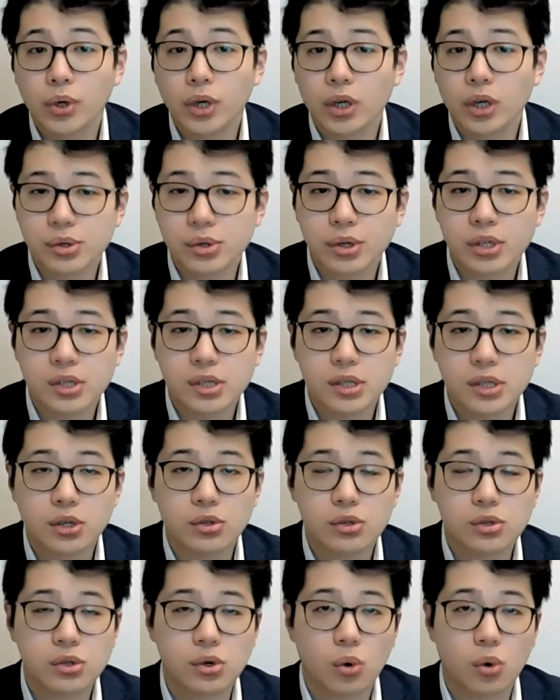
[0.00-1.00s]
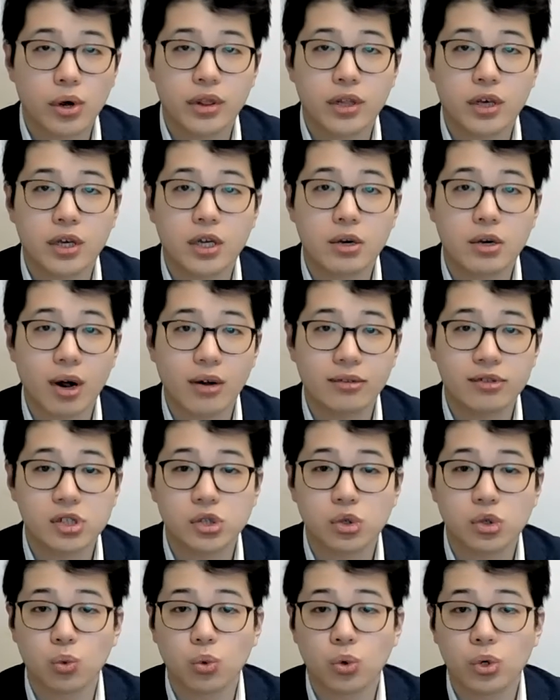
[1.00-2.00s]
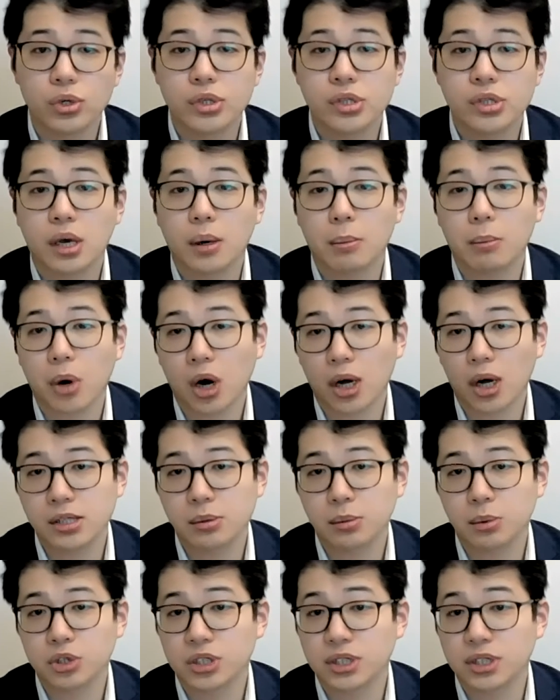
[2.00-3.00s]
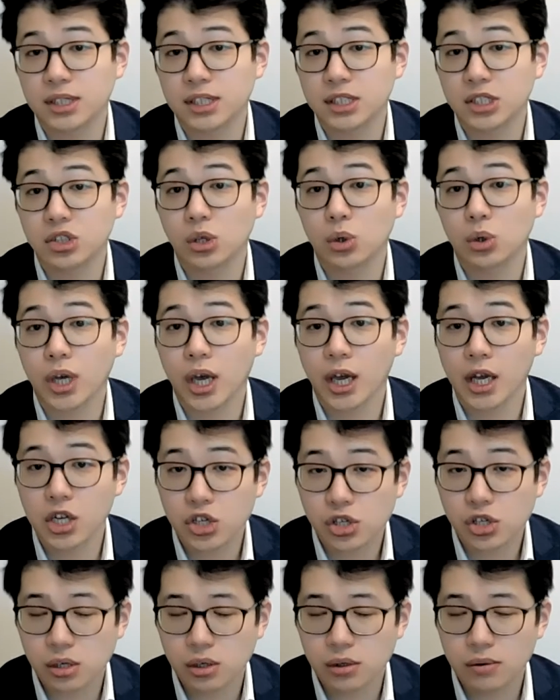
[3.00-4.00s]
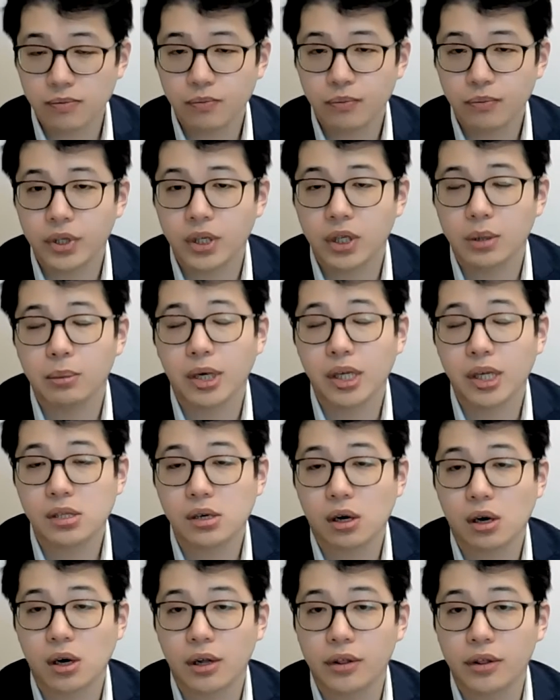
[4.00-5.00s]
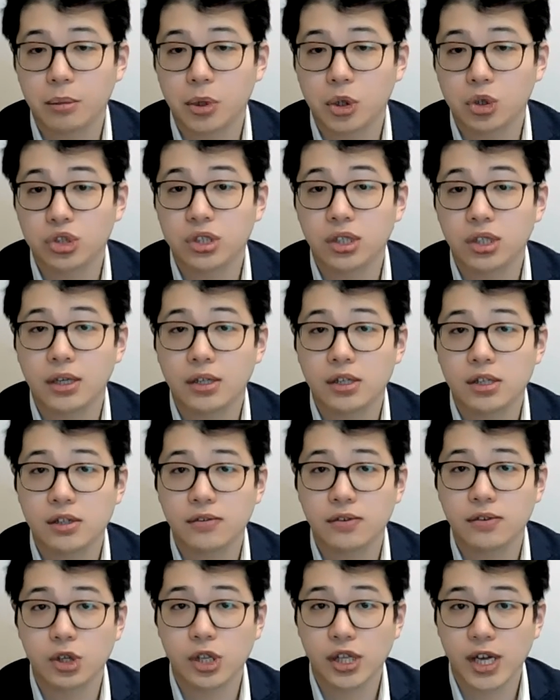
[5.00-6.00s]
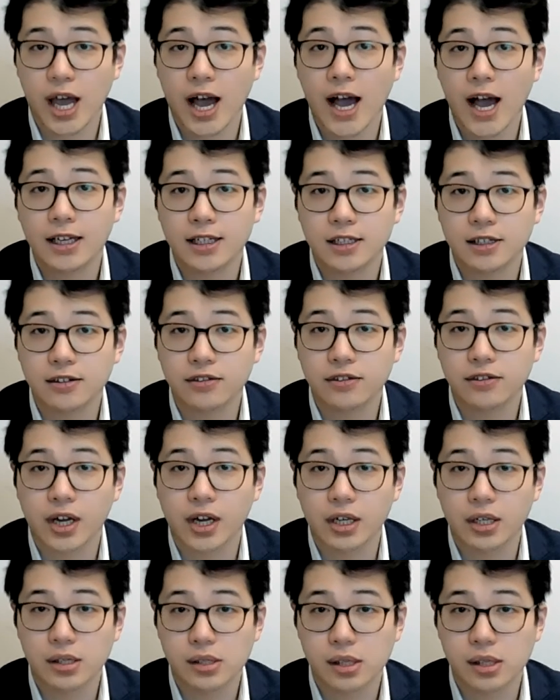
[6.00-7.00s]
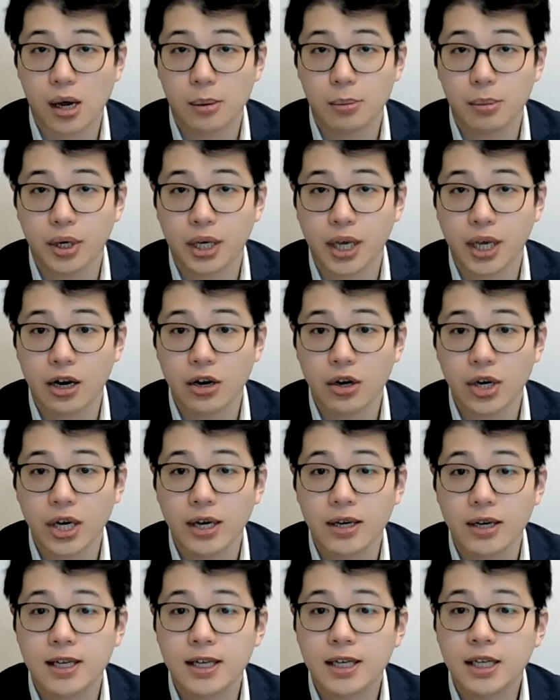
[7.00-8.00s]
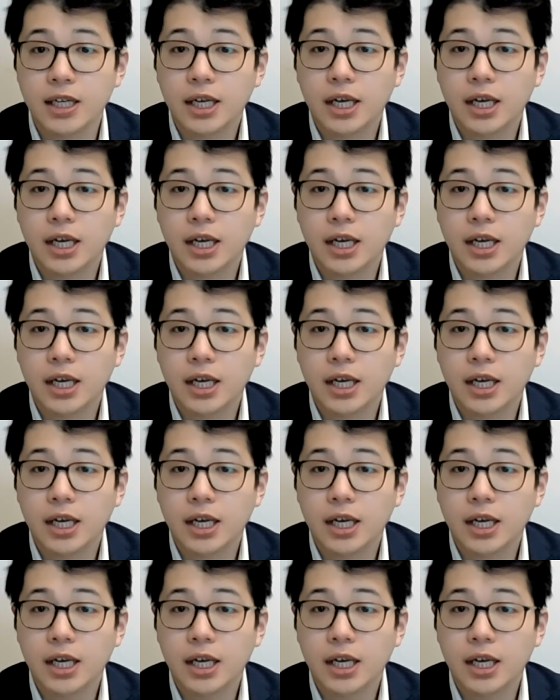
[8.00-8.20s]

We also considered scoring the EREFS in the worst possible disease location based on the most severely active endoscopic area,